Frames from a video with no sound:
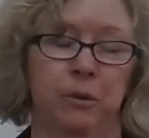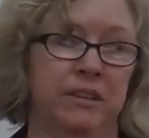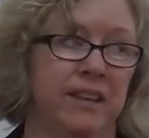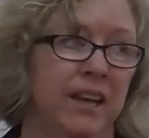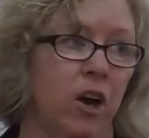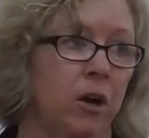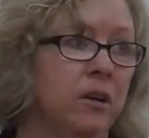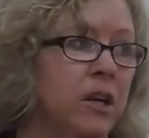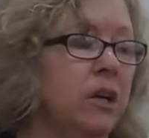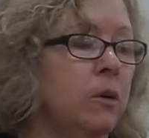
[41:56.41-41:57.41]
we sing
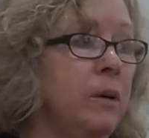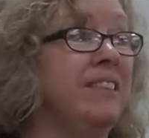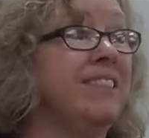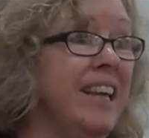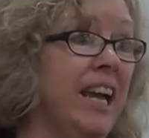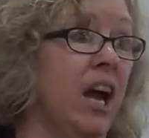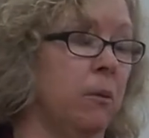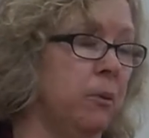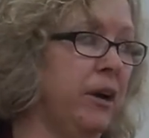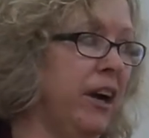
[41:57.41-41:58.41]

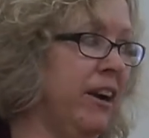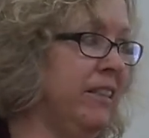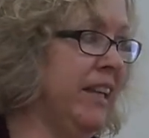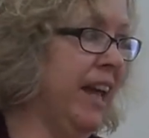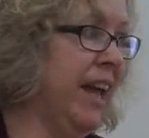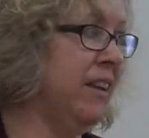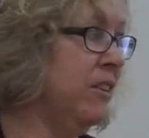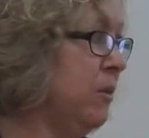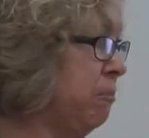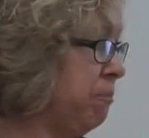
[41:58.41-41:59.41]
our prayer at the end,